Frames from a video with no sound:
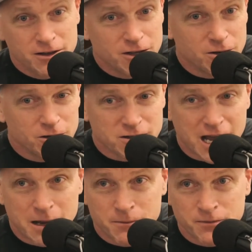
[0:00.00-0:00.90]
you know your
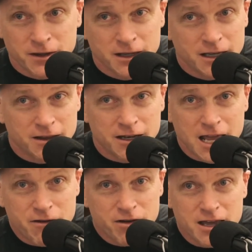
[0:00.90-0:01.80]
time in the
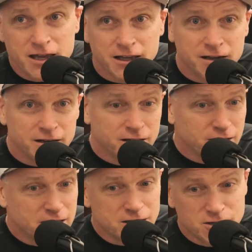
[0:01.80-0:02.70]
Navy and
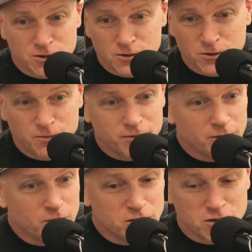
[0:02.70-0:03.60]
into
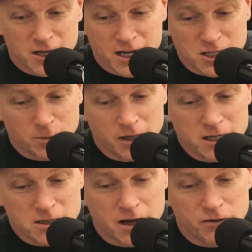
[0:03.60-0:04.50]
what you did as a
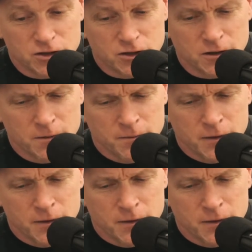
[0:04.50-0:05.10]
police officer.